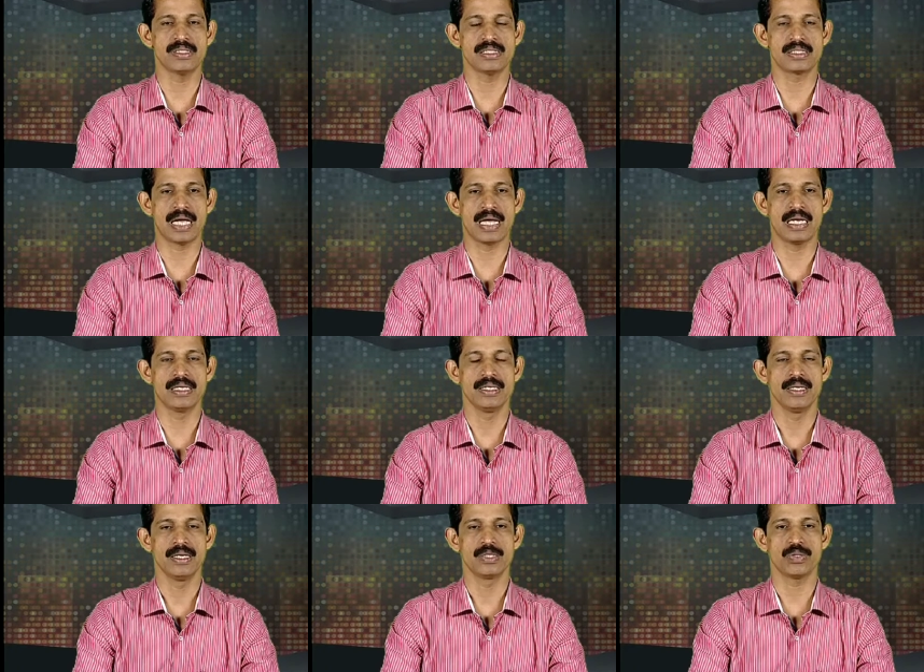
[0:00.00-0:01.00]
the child
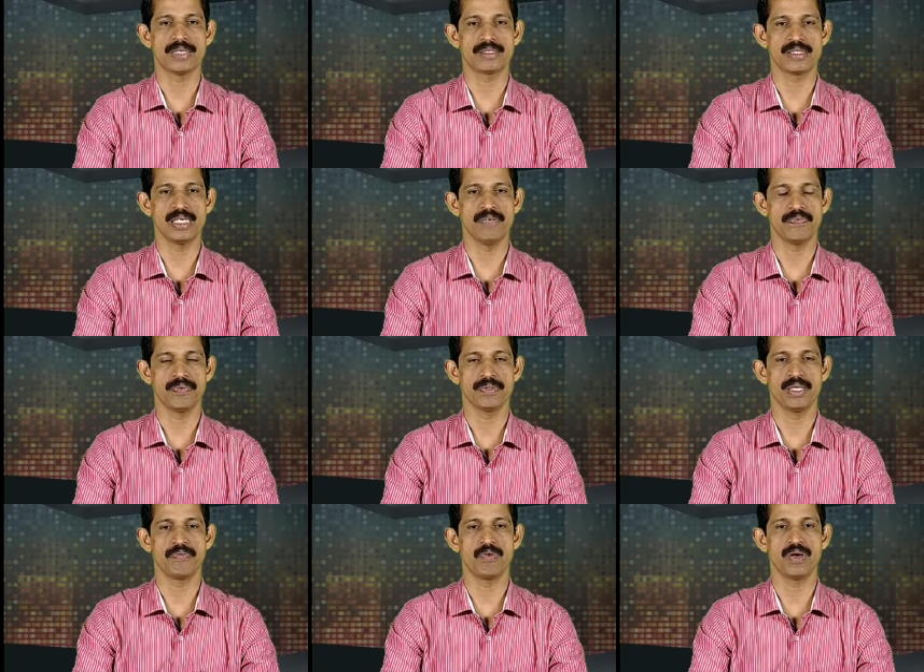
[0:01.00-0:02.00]
to achieve
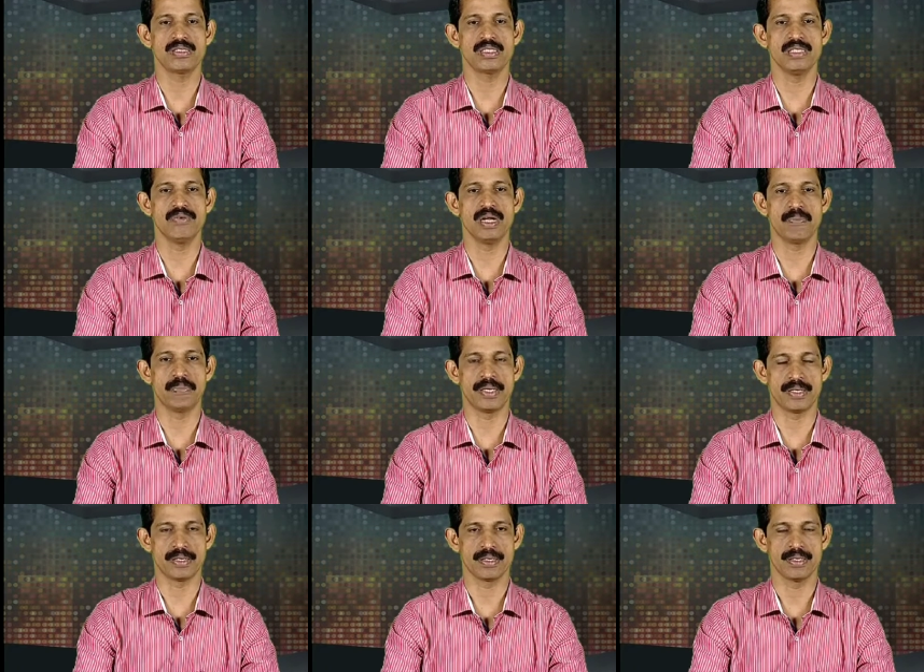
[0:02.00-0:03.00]
the fullest development.
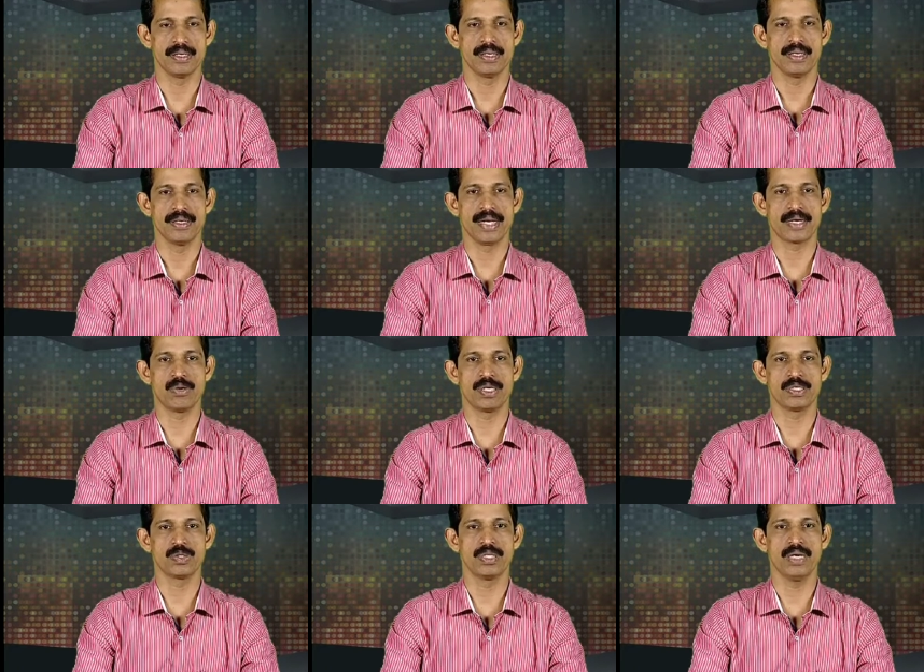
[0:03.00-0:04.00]

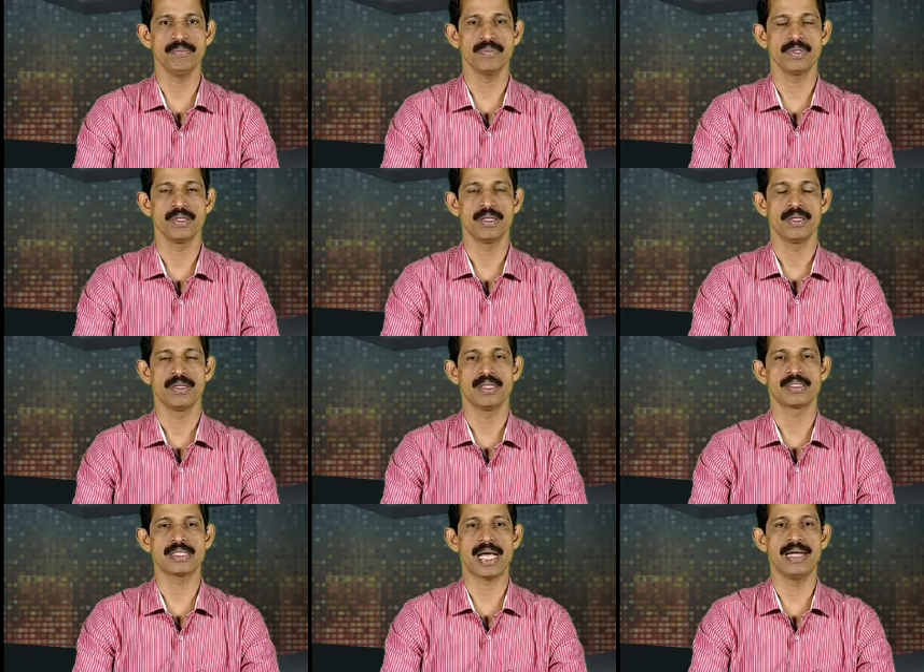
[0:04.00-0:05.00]
According to them, the
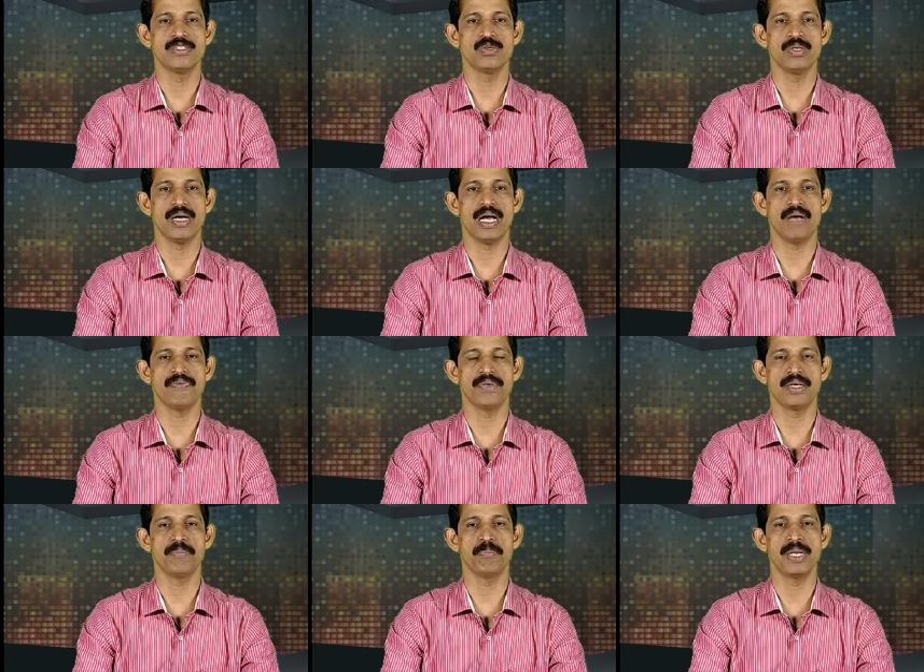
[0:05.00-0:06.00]
child should have
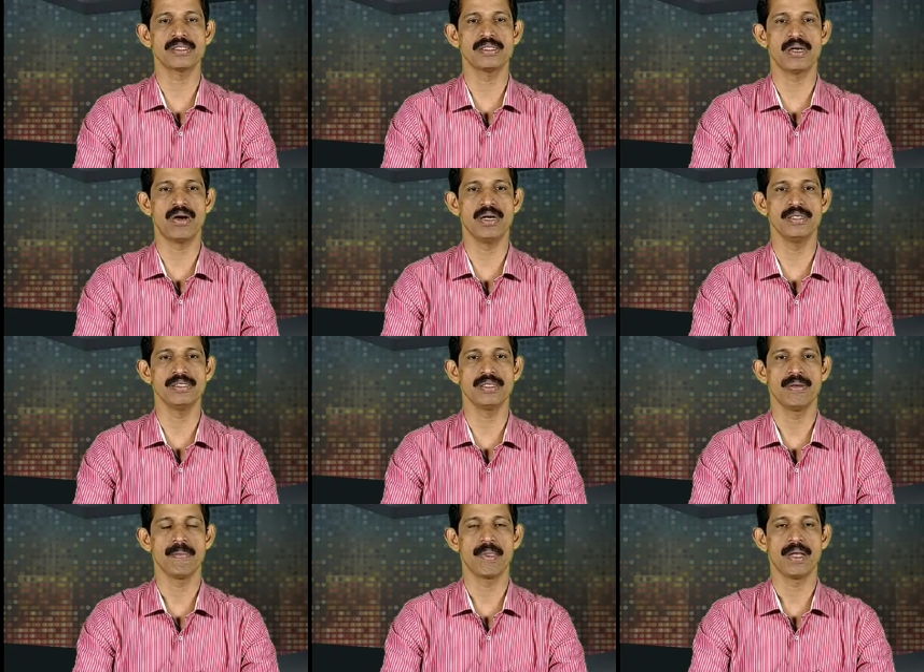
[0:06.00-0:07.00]
immense knowledge
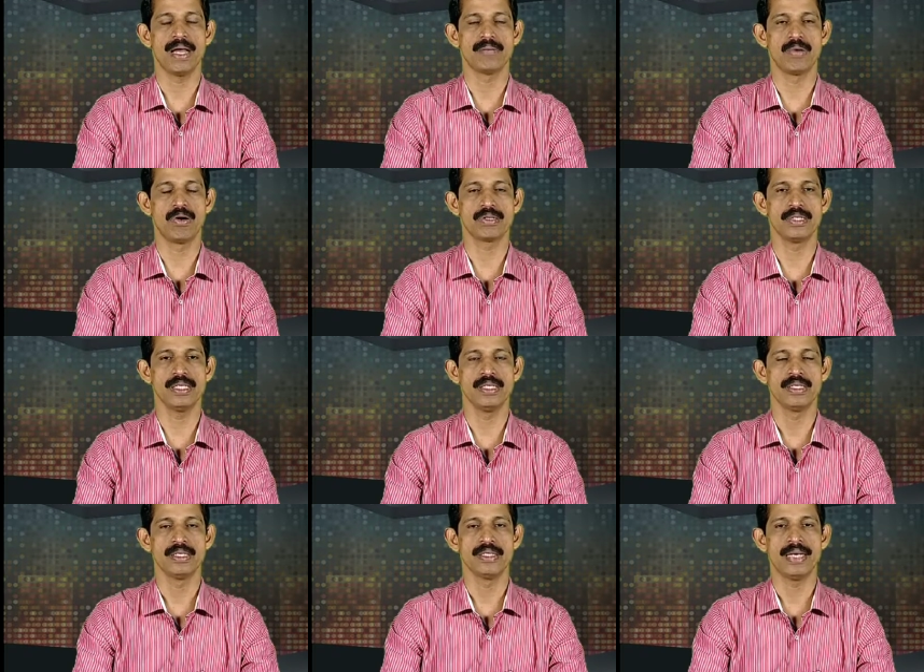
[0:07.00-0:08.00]
about the
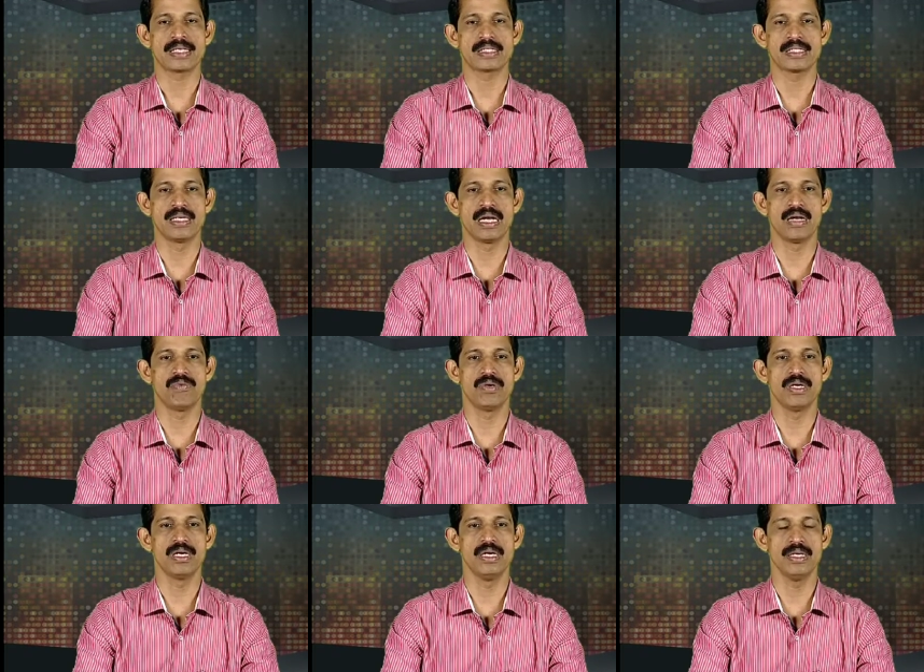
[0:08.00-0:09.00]
external
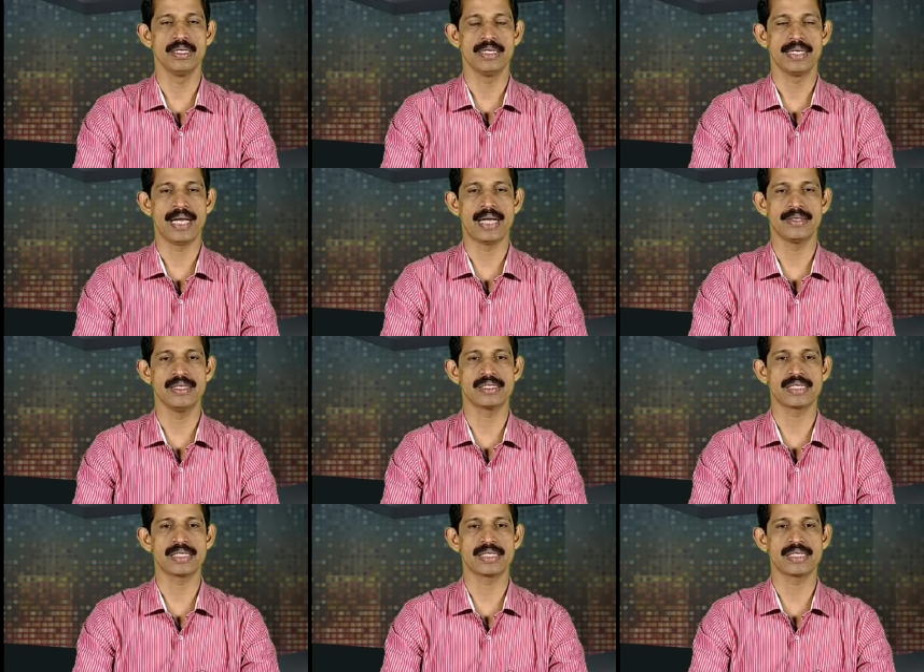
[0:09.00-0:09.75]
world and this